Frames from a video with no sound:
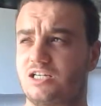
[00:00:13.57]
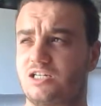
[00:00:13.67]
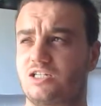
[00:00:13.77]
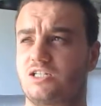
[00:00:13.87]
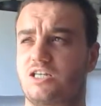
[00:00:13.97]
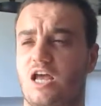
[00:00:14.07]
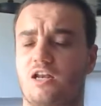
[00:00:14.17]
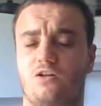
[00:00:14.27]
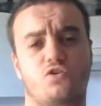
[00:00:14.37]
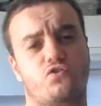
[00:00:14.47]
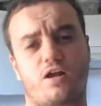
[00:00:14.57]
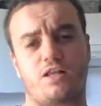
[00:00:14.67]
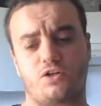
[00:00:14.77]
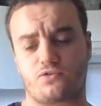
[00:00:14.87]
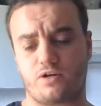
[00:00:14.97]
standard
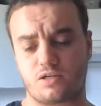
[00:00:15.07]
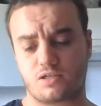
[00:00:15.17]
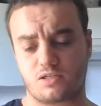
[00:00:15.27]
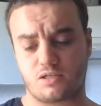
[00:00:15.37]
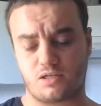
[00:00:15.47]
Australian drinks,